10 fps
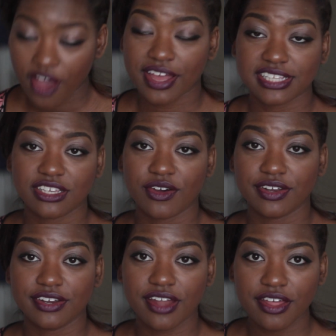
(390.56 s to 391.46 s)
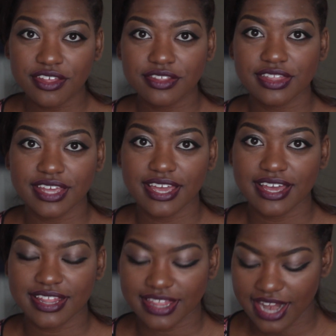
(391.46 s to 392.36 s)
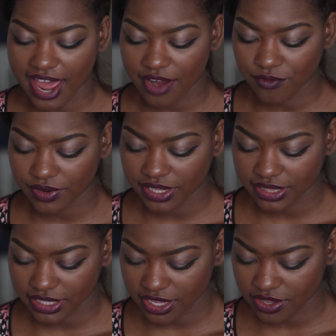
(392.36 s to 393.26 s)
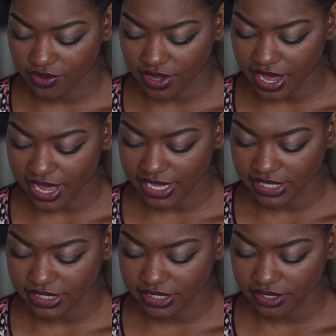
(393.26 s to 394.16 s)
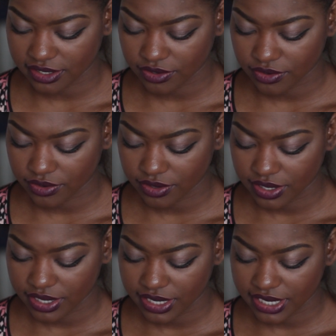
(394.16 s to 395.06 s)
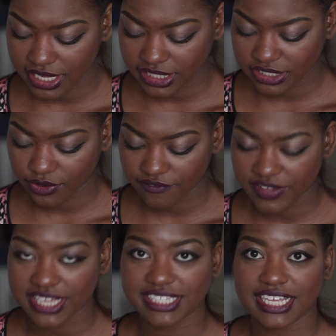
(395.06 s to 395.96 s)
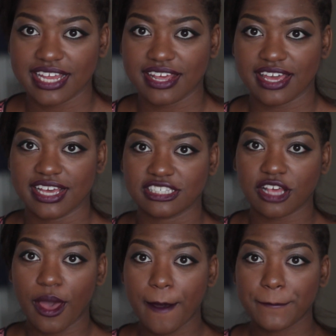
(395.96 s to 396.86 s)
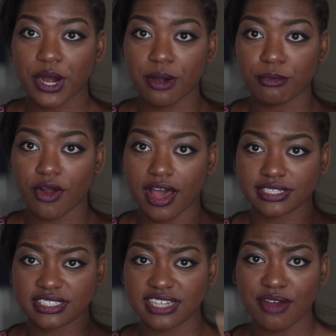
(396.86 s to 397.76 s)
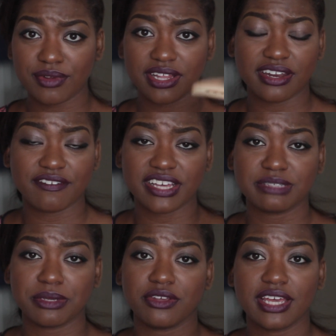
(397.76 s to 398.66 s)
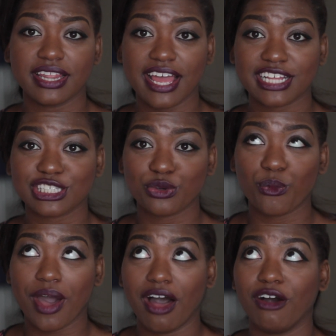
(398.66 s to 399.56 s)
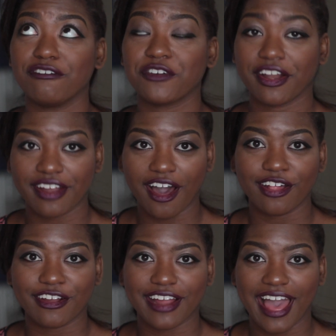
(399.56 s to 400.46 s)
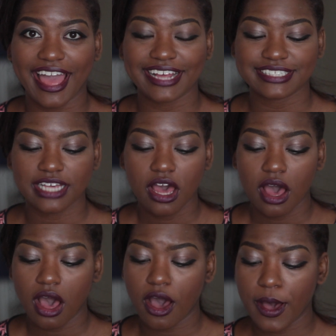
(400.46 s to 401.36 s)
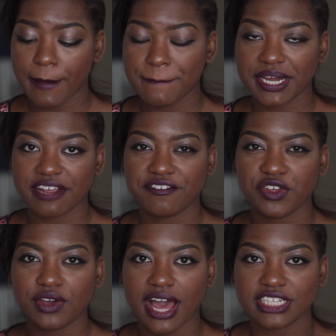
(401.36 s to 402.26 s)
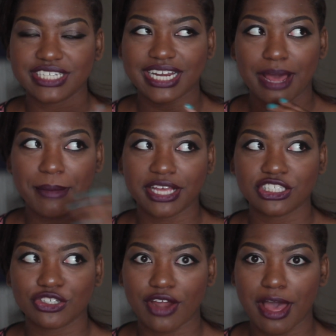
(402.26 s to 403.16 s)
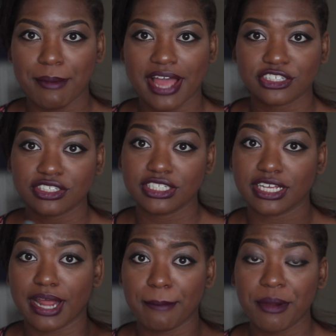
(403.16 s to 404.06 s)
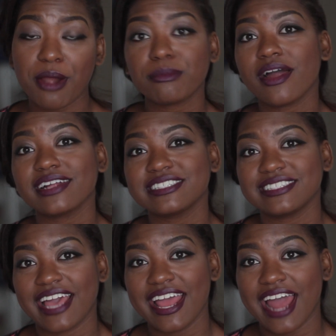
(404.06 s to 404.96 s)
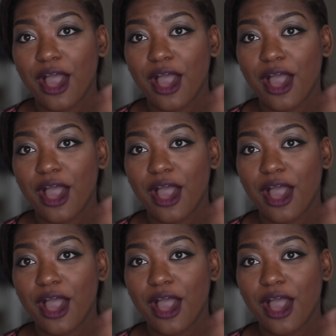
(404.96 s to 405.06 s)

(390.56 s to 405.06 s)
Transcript: Okay, so another thing that I really think you guys need to invest in is perm rods. It's not really an investment. You get like 12 for a dollar, guys. Um, but if you guys checked out my Instagram, I actually did a perm rod set.